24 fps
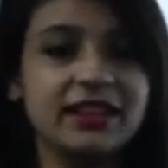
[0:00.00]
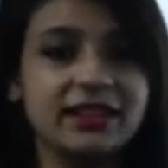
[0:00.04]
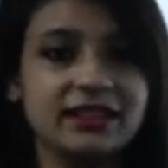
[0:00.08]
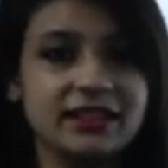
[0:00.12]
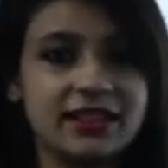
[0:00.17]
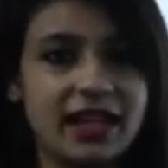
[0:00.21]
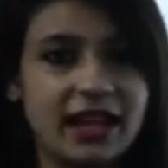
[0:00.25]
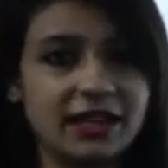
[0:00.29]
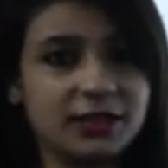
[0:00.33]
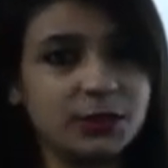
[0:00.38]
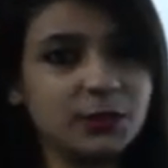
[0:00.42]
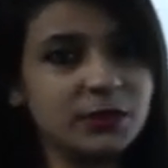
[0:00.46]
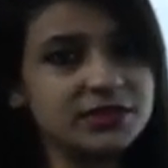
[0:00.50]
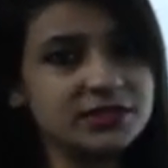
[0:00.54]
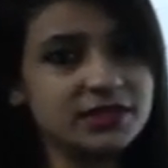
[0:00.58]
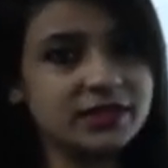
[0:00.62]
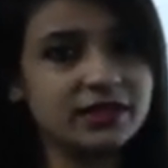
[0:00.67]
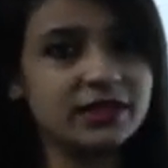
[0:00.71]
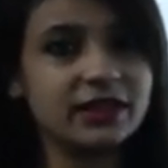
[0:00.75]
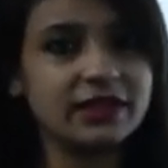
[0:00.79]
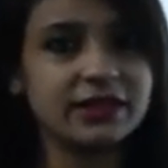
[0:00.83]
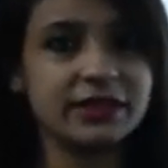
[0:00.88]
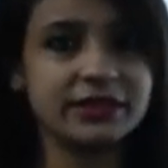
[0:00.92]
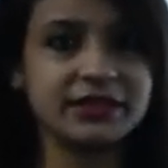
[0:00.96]
Dadu is the
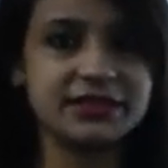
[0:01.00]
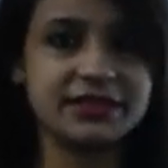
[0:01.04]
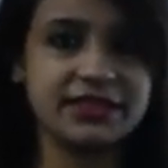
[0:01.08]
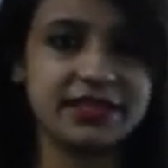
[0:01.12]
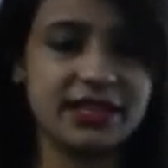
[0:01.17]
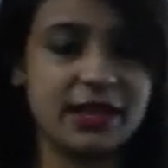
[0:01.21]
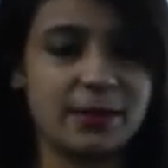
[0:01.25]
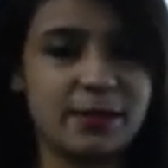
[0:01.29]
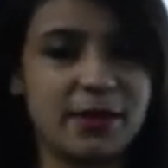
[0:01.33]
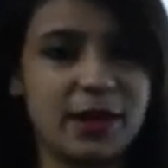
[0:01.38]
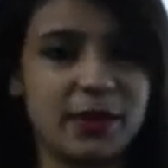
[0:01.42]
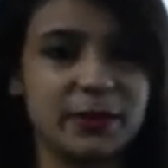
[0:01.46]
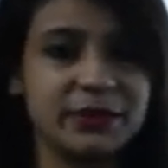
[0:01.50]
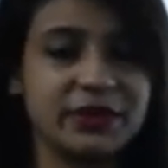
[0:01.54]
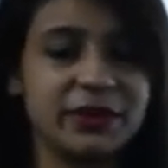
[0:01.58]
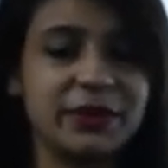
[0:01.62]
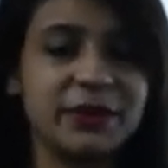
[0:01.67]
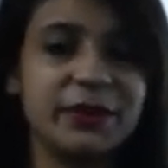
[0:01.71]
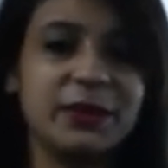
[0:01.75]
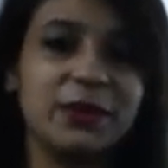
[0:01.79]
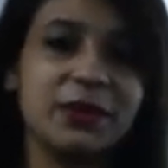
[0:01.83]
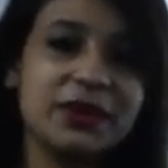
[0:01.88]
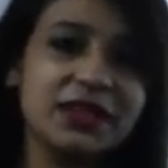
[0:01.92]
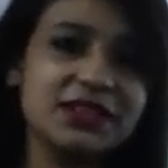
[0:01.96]
currency amount.
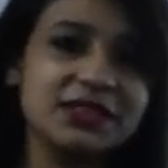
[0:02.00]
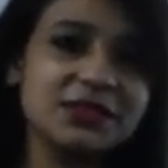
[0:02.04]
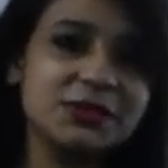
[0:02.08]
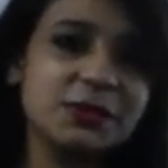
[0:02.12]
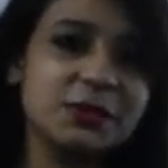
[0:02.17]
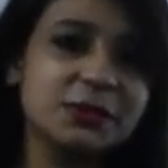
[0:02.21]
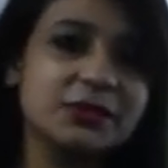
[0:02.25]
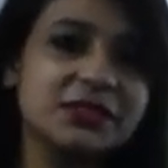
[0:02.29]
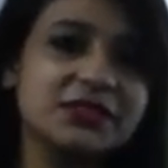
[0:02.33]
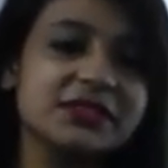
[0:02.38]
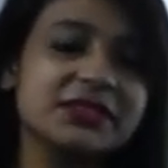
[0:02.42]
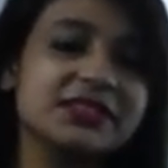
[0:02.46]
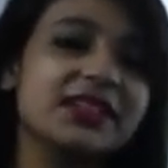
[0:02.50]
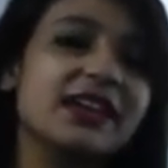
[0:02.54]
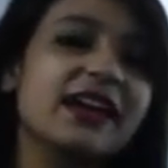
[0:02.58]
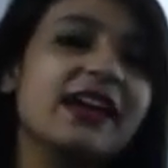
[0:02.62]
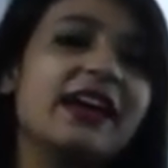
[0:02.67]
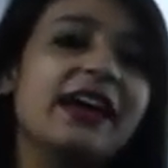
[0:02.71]
Okay students.